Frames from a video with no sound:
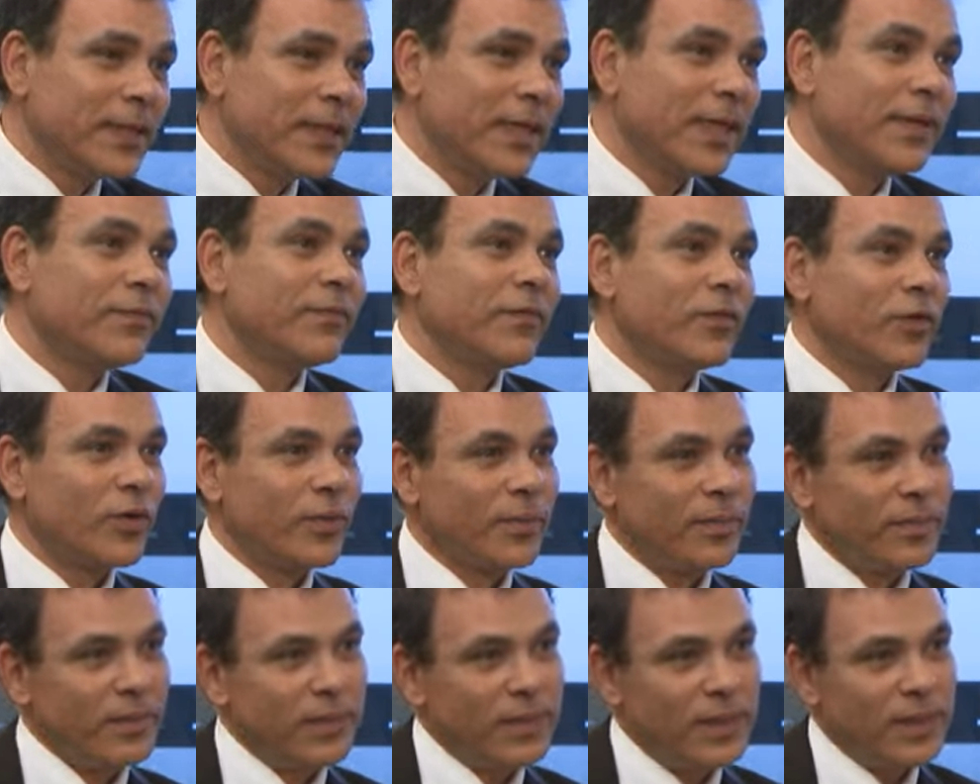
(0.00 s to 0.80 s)
over
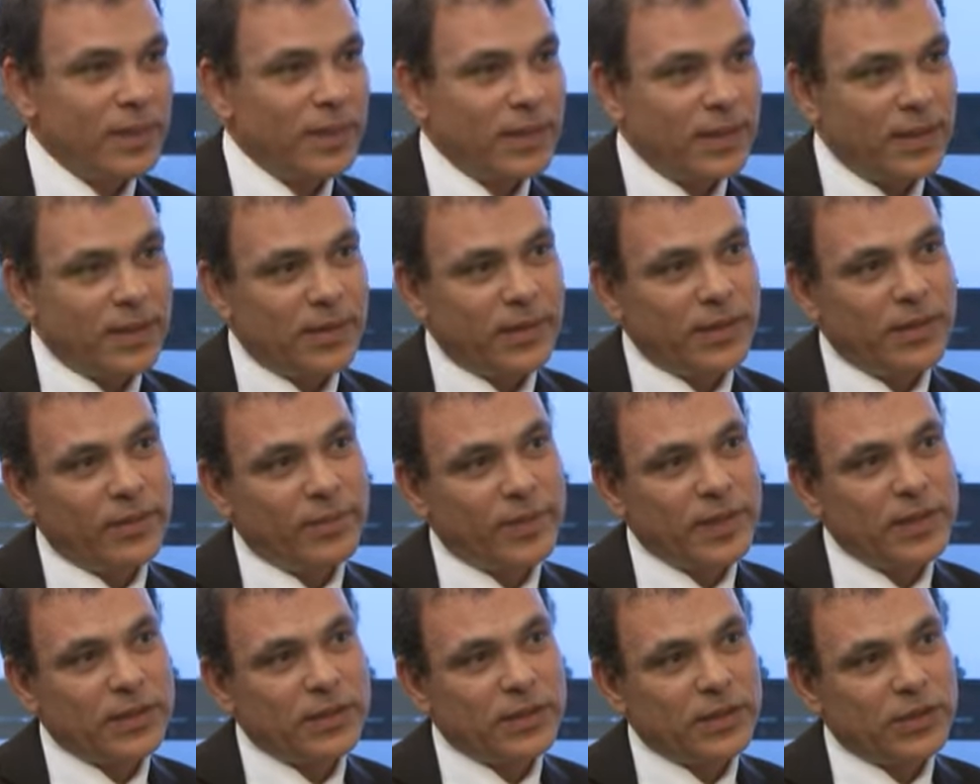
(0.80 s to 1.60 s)
Iranian ships off the
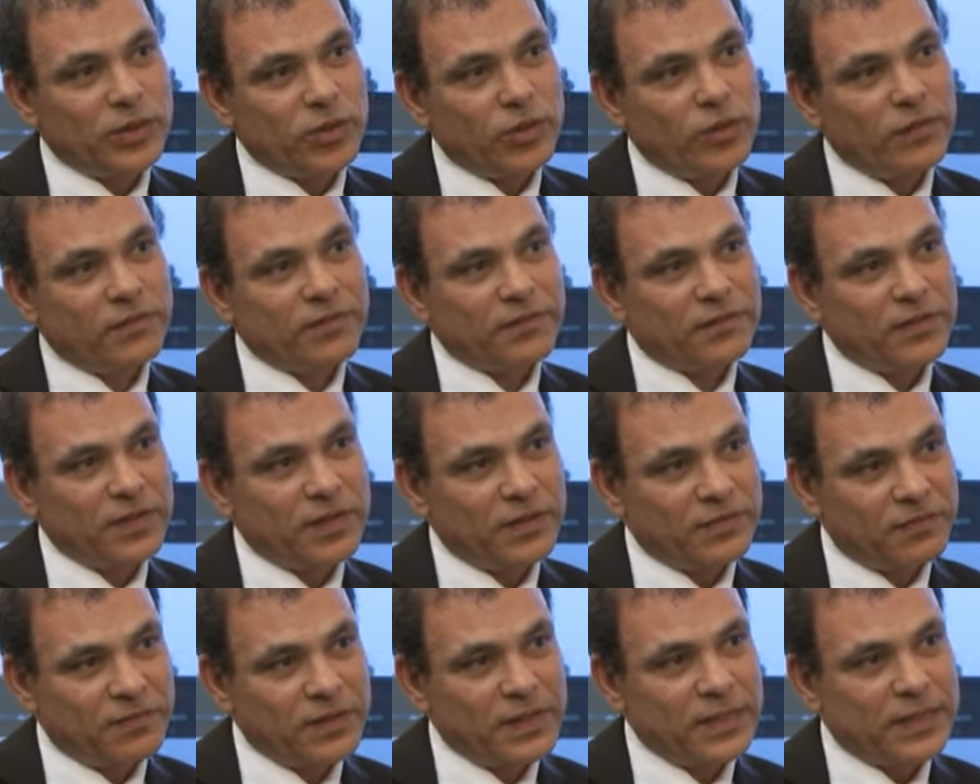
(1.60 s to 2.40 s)
coast of
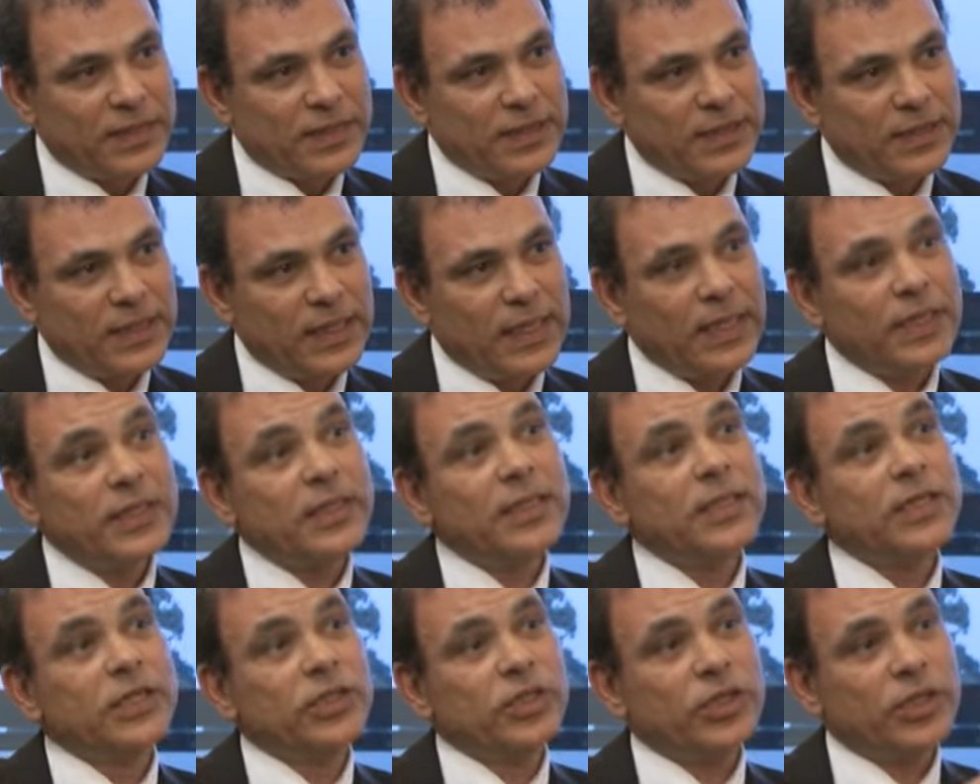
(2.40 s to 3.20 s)
Syria and Iran's
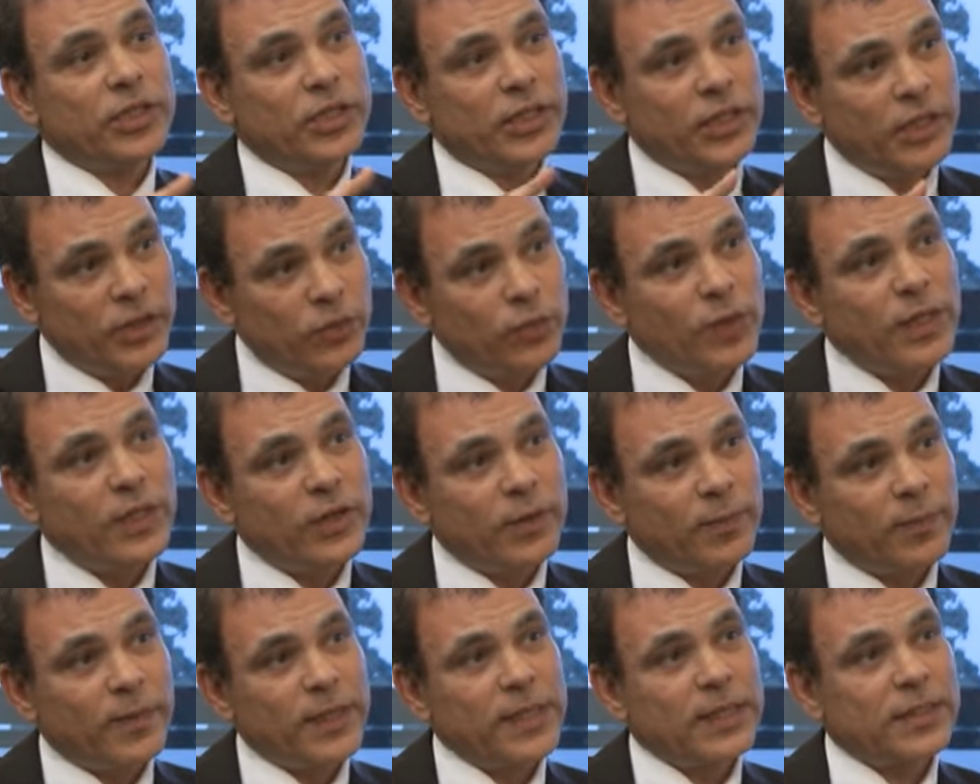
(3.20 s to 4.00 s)
nuclear
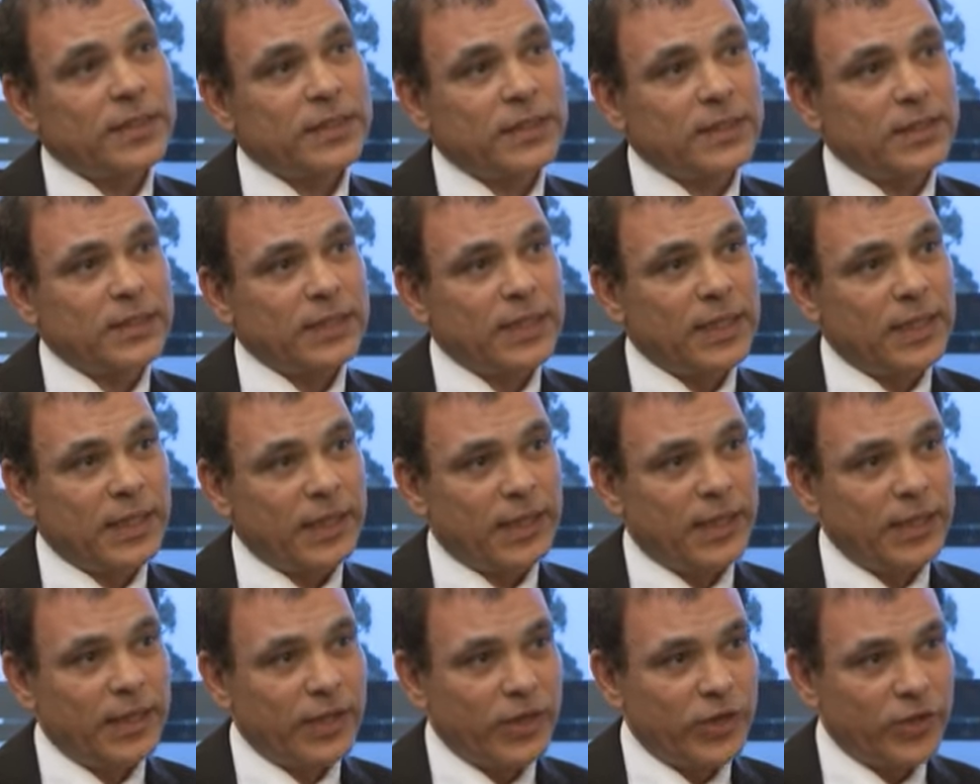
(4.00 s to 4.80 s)
program. The
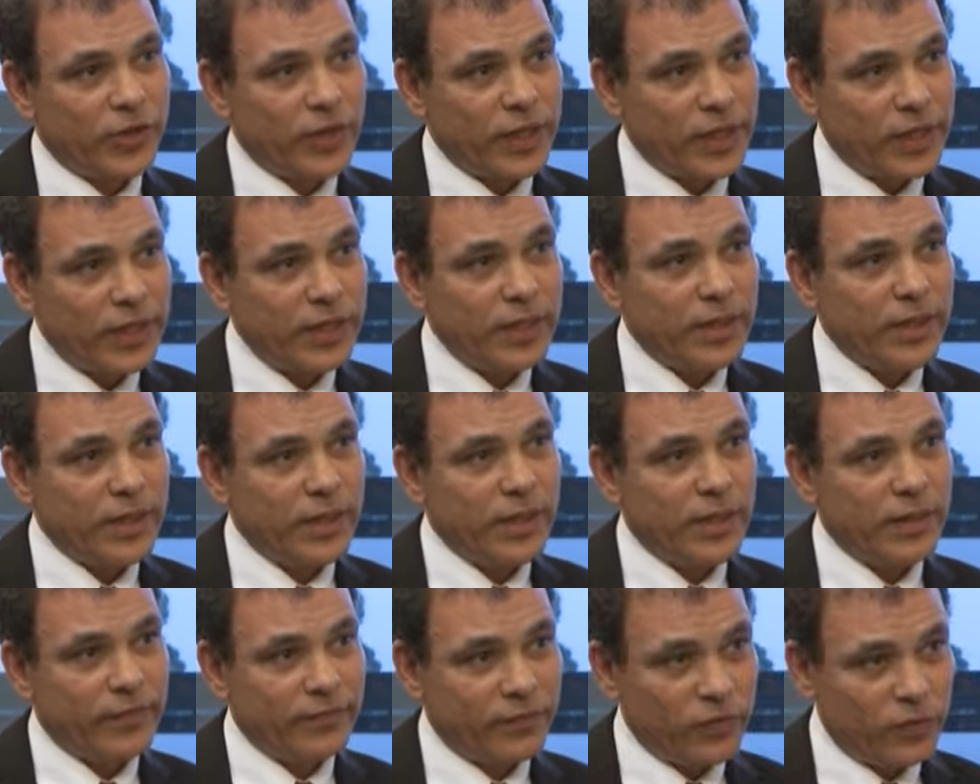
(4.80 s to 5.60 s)
government's hard
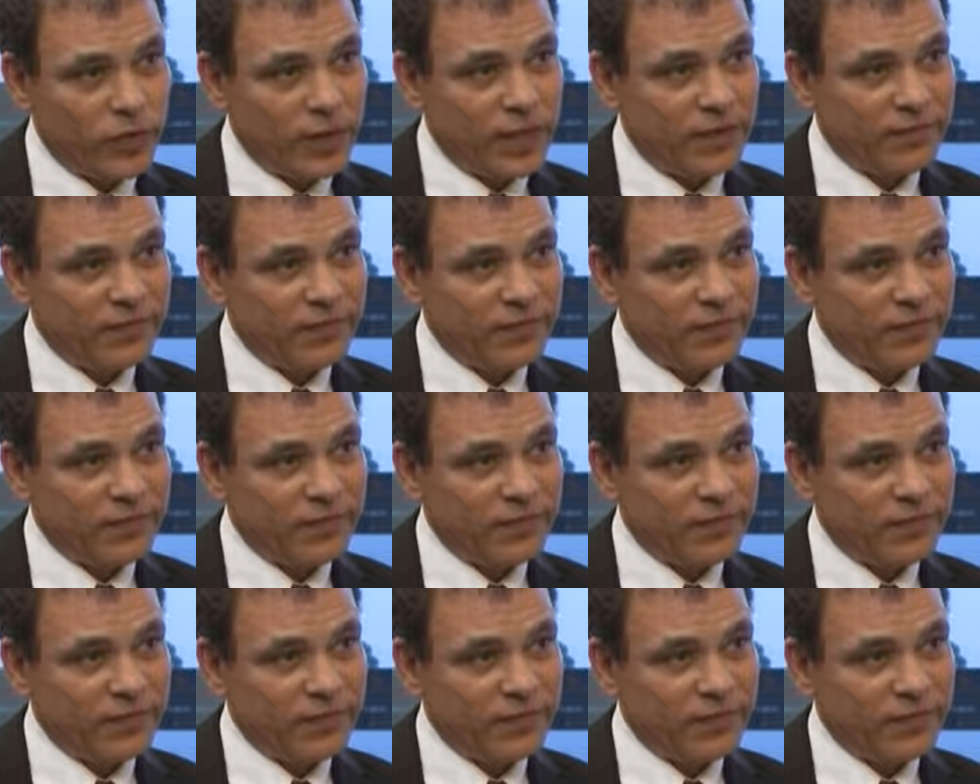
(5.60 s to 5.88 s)
stance against